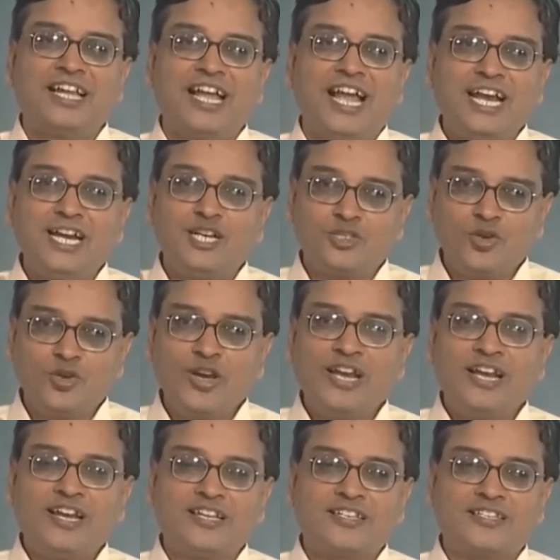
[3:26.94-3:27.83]
and it is so
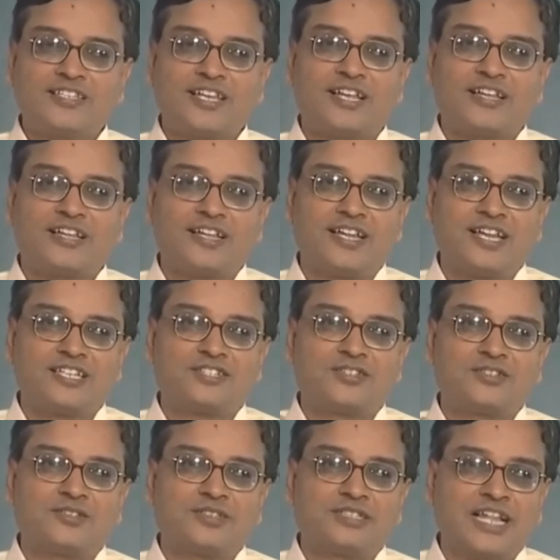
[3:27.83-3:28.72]
interesting it
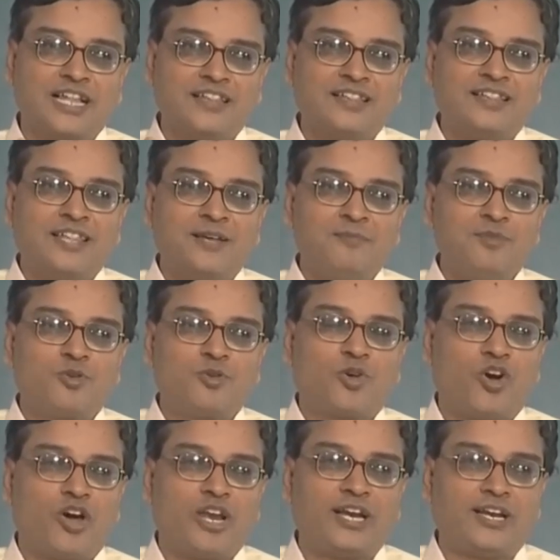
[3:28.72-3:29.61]
is dantam you
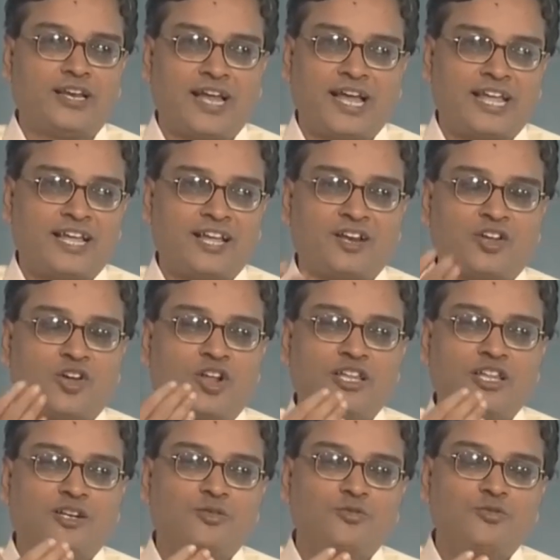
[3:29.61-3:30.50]
call it I can call
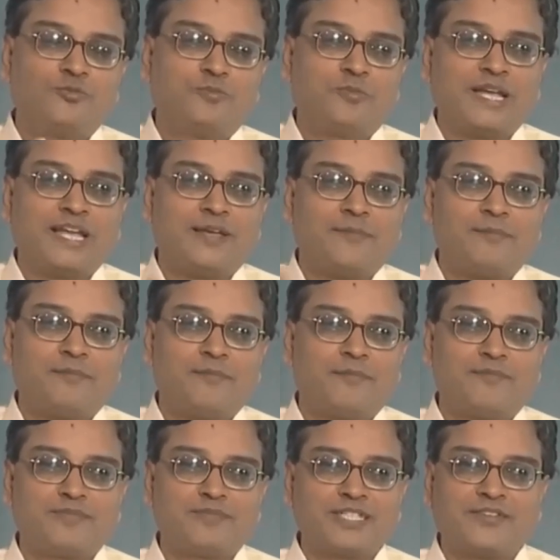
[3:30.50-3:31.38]
the tooth by a,
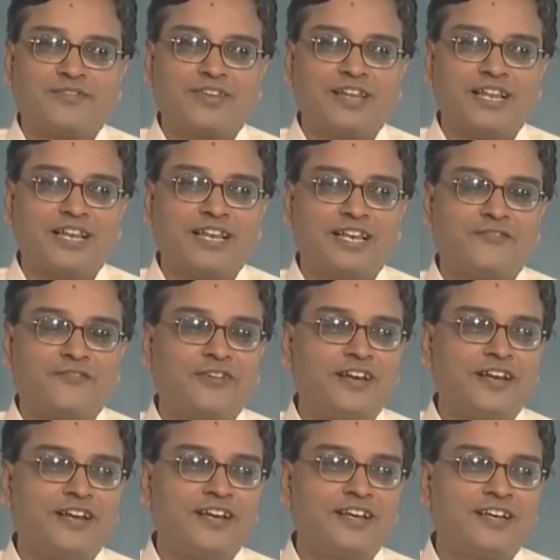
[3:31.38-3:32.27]
um, several
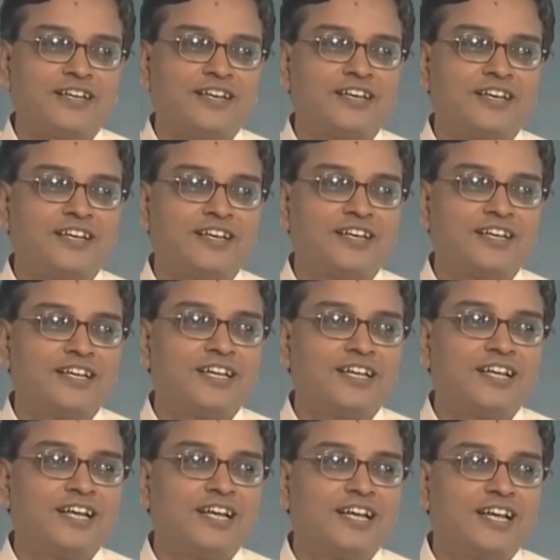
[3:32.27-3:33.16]
different uh,
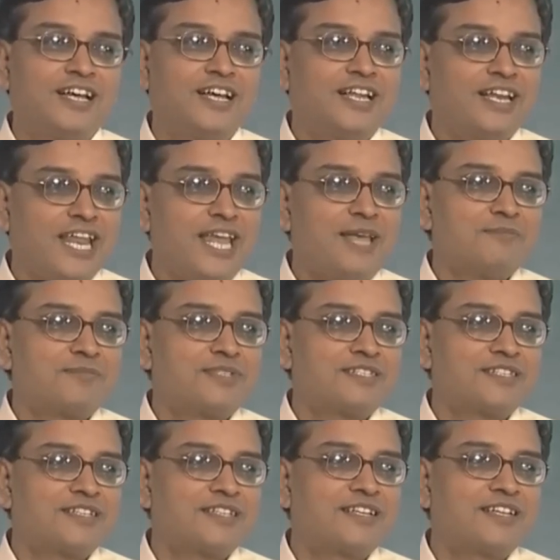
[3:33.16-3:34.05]
uh,
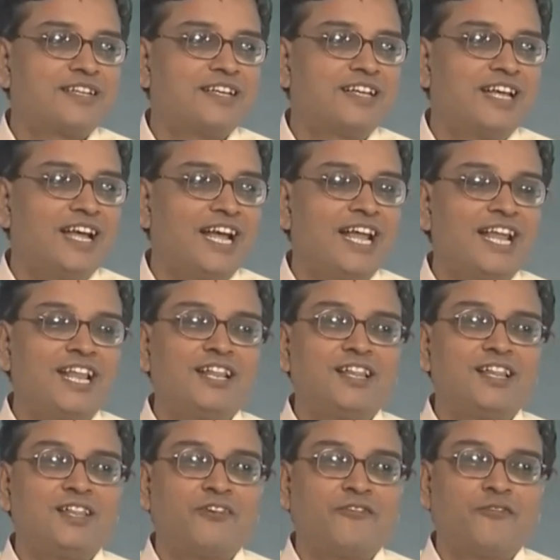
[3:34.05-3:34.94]
names and
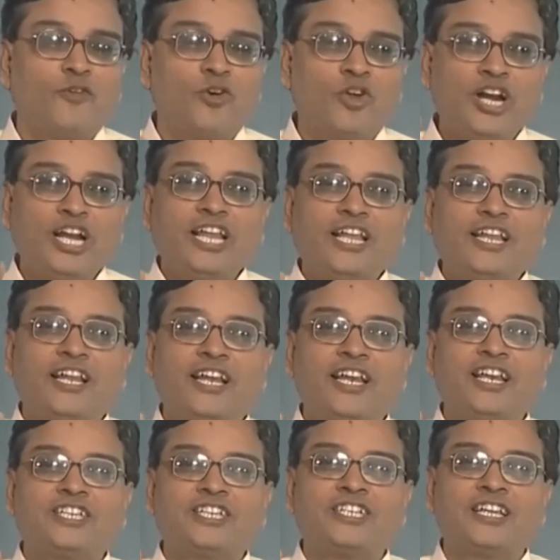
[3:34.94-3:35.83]
the phonetic
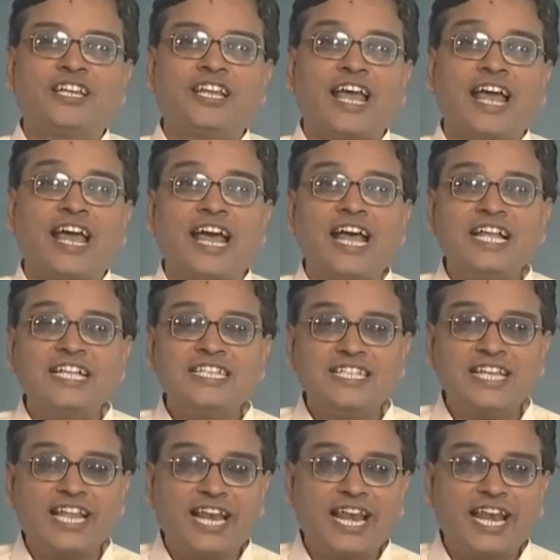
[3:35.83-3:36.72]
rendition has
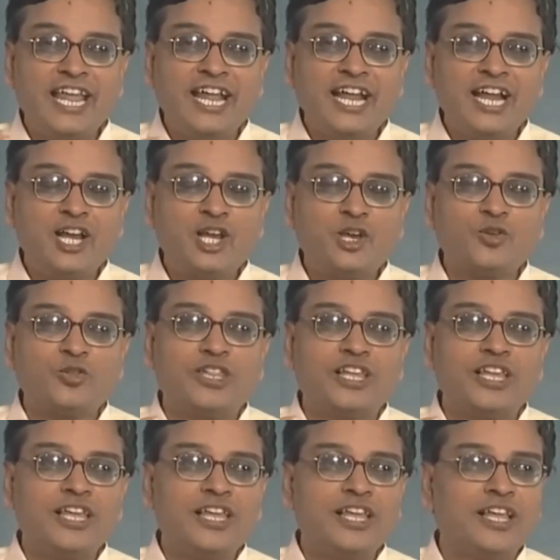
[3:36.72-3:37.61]
a link to
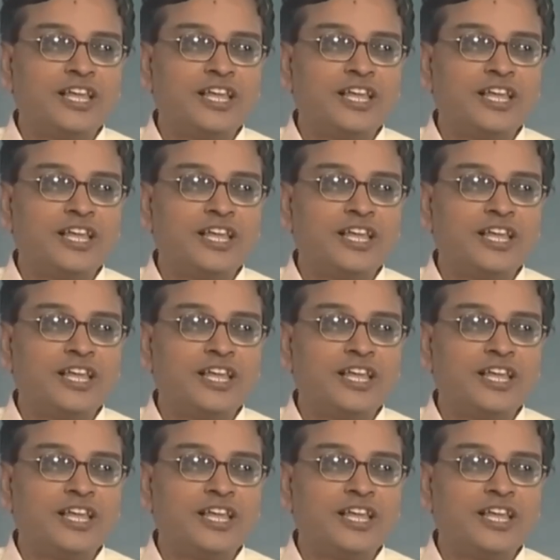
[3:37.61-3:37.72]
the